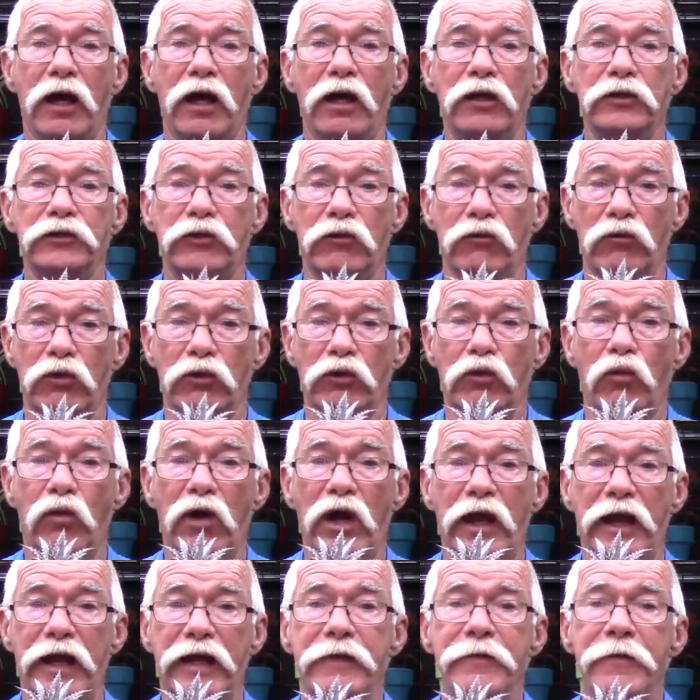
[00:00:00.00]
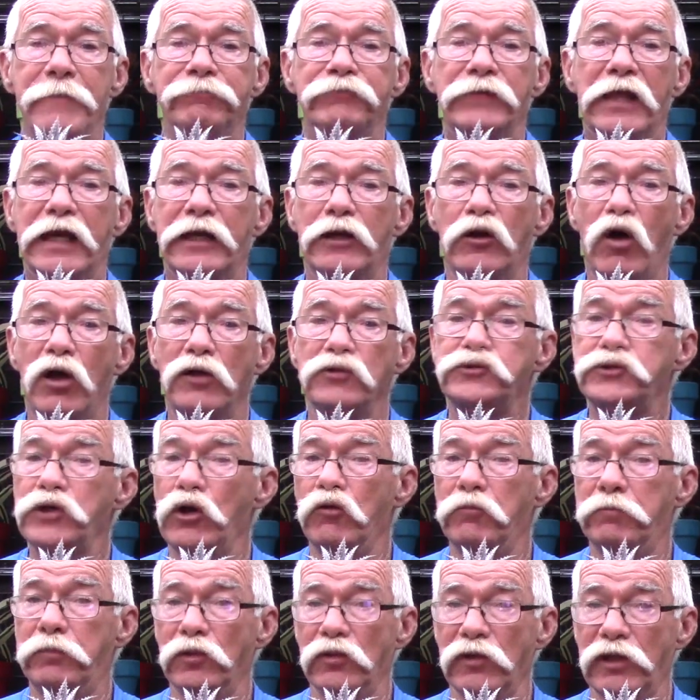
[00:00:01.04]
Uruguay, and
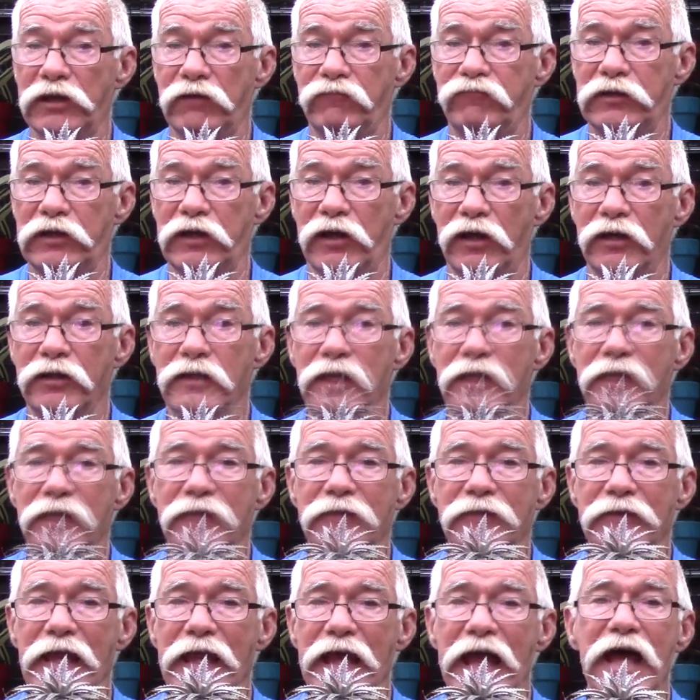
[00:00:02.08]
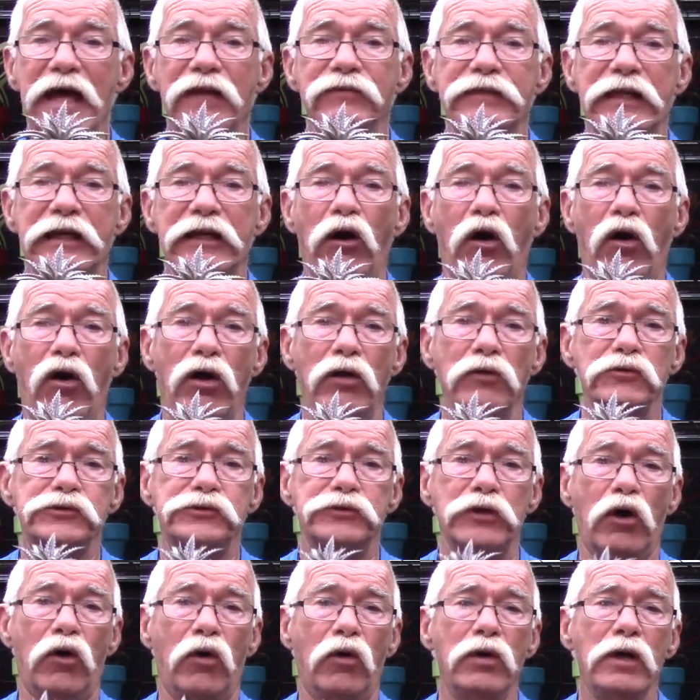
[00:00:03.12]
also Bolivia, and they
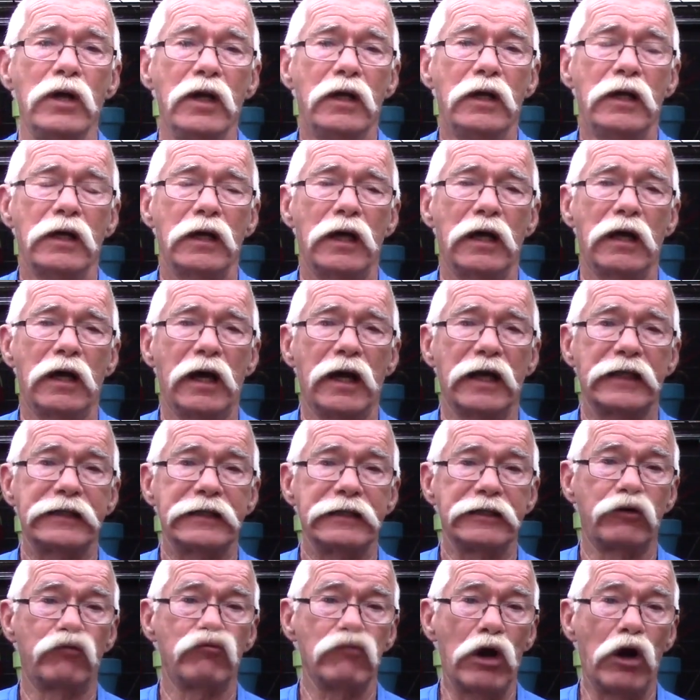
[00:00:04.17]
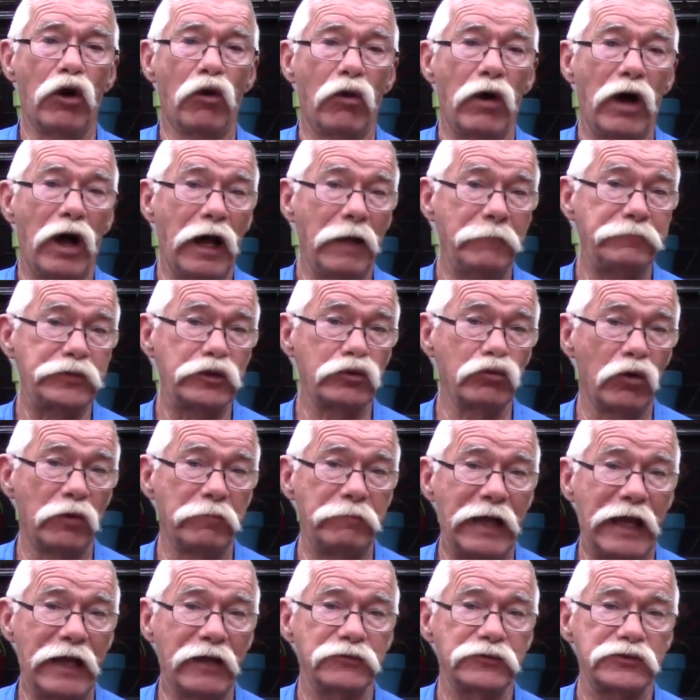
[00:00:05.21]
also can grow up to
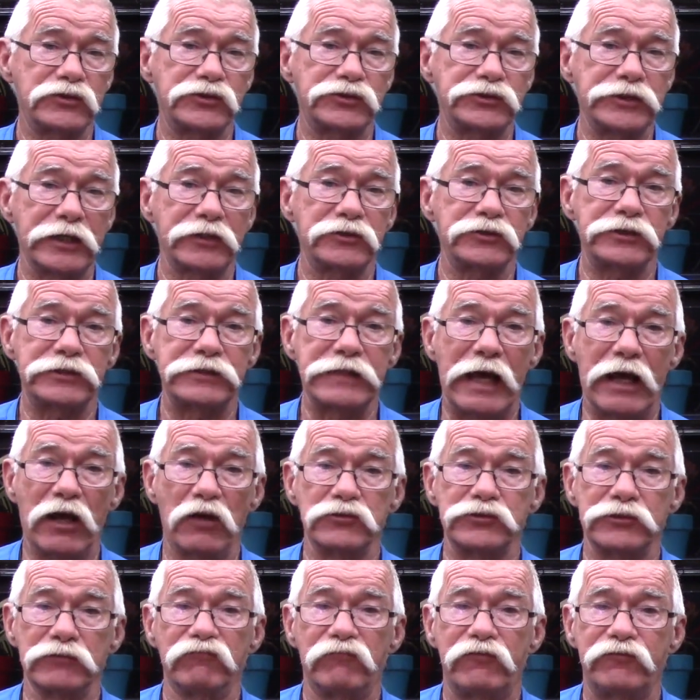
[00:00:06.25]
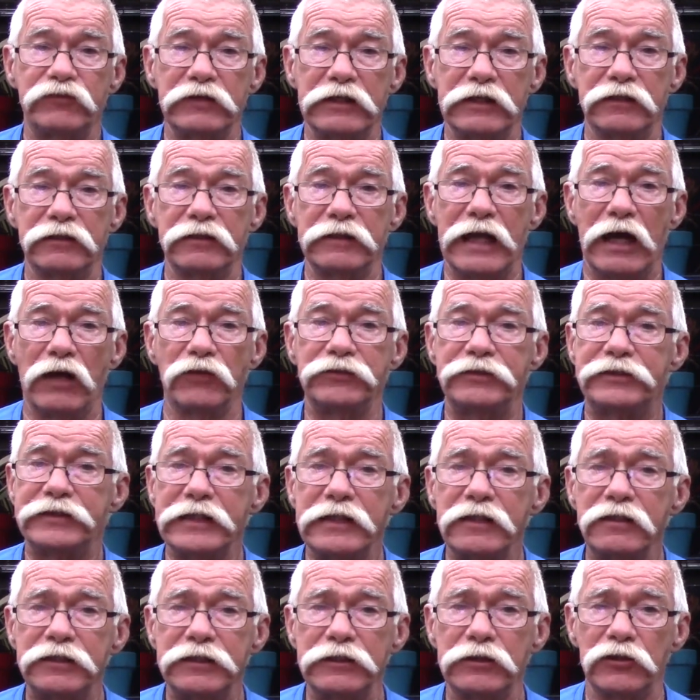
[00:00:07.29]
about 6,000 feet. Now,
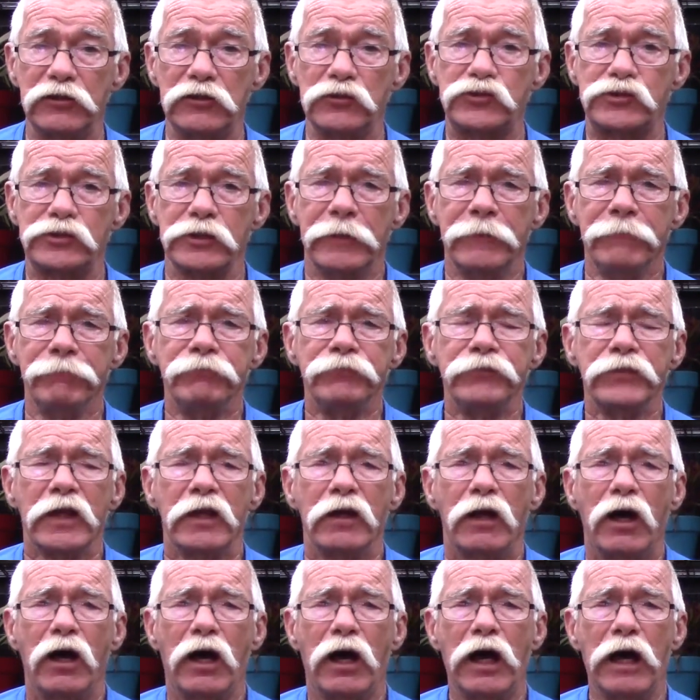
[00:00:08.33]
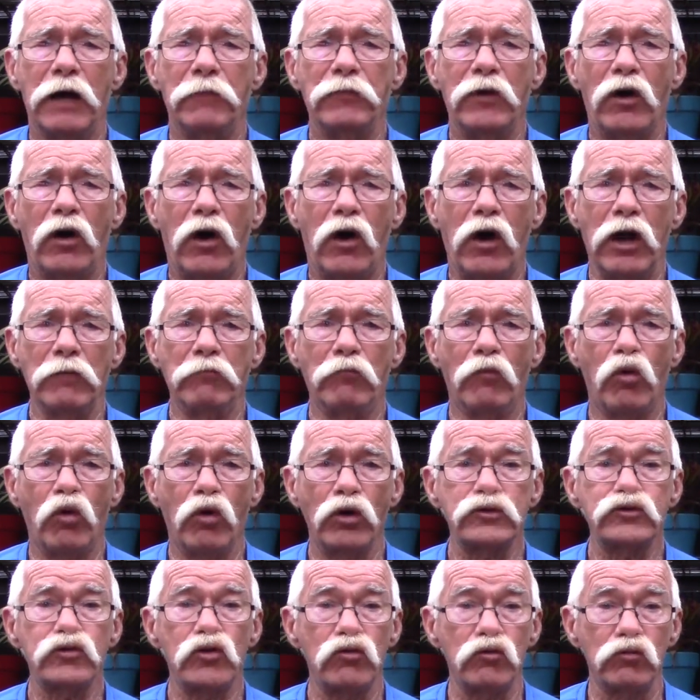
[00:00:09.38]
Dyckias are
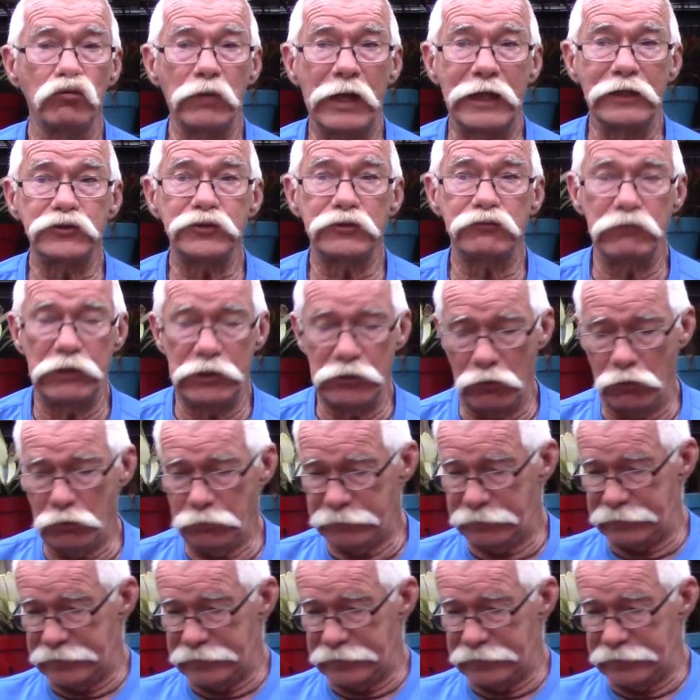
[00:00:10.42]
more terrestrial.